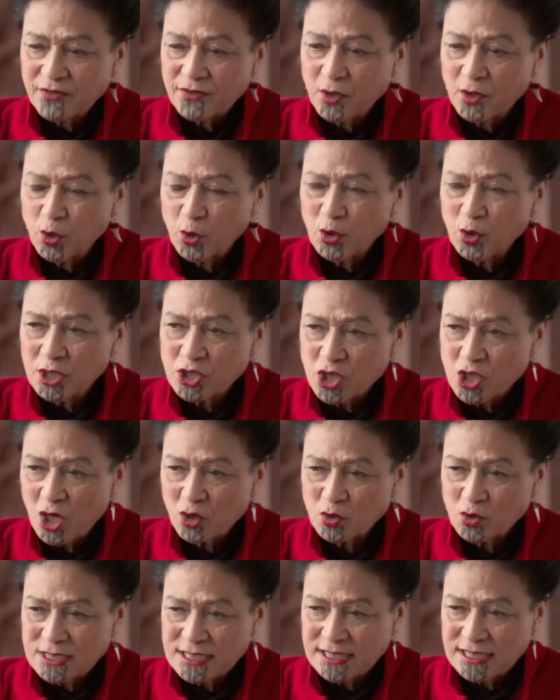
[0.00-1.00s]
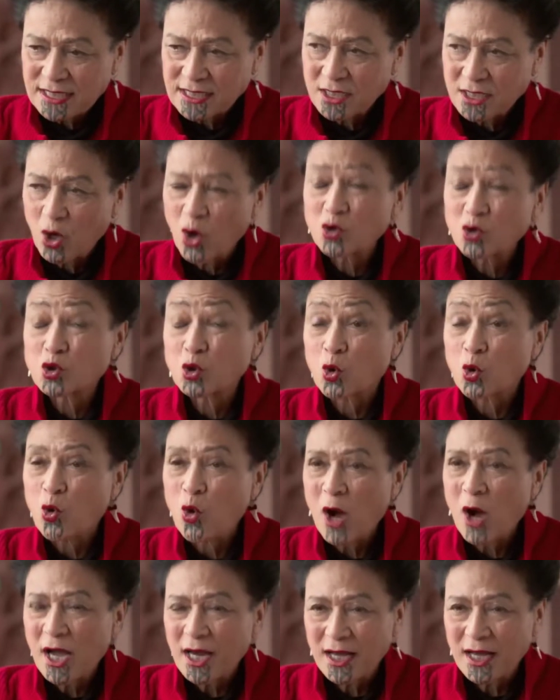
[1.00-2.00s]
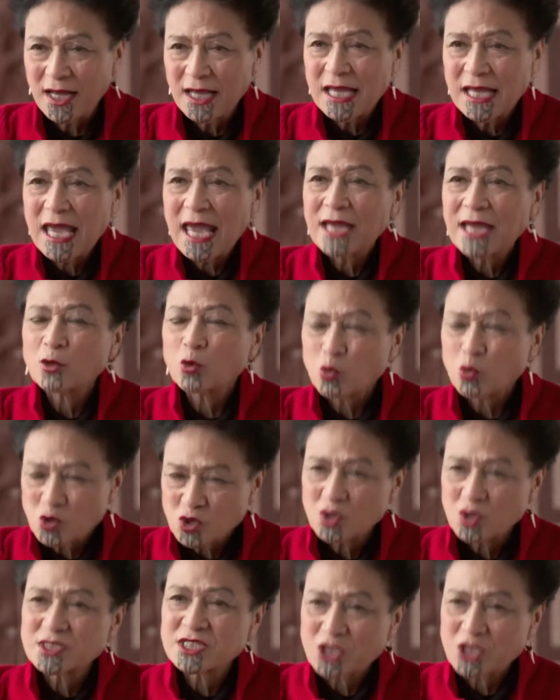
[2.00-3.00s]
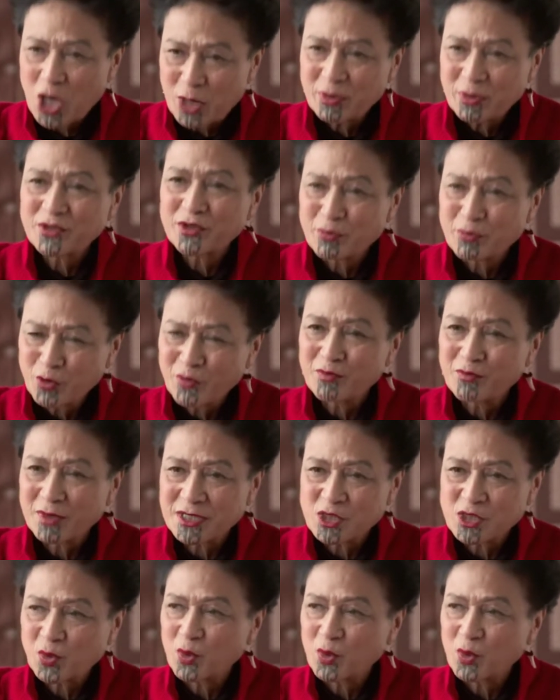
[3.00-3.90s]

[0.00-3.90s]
the early childhood sector onto kohanga and also stymied the movement.